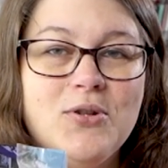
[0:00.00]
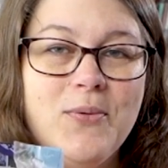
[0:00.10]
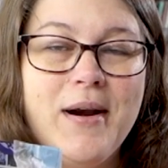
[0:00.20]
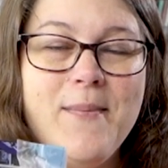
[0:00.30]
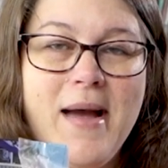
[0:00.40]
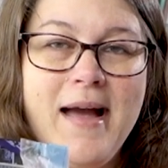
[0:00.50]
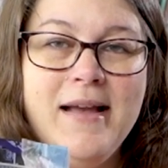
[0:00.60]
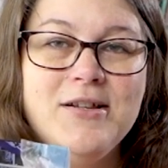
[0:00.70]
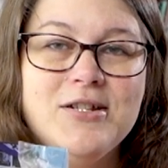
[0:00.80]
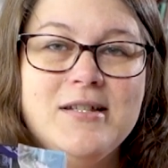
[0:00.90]
to where I'm
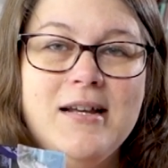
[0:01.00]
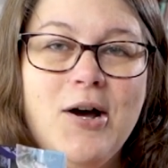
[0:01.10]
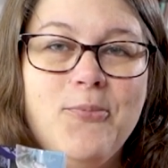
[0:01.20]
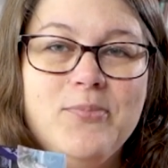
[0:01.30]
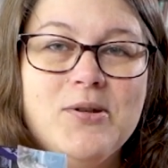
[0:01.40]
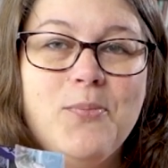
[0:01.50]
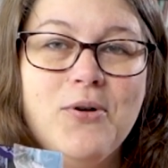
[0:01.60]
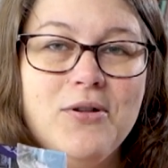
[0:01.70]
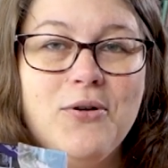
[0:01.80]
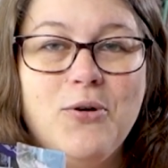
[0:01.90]
at, just to help
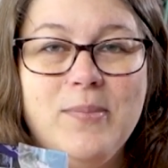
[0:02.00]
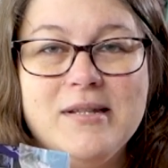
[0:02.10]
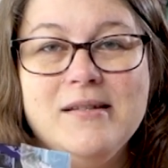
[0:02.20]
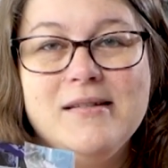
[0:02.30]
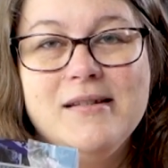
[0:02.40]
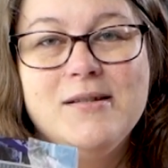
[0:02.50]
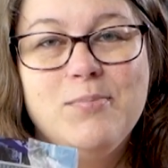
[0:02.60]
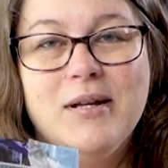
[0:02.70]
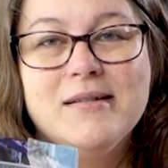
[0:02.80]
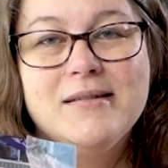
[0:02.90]
support local businesses.
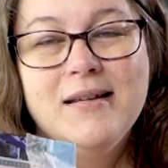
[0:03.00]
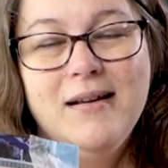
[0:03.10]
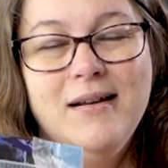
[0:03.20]
Plus,